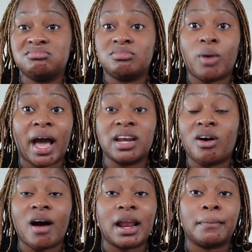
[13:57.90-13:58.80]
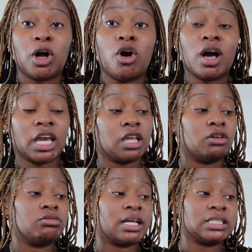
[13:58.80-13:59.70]
Why not? I'm gonna call Keno,
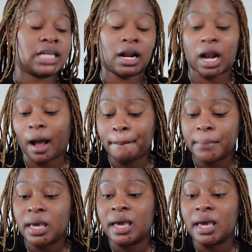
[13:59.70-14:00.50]
let's set it up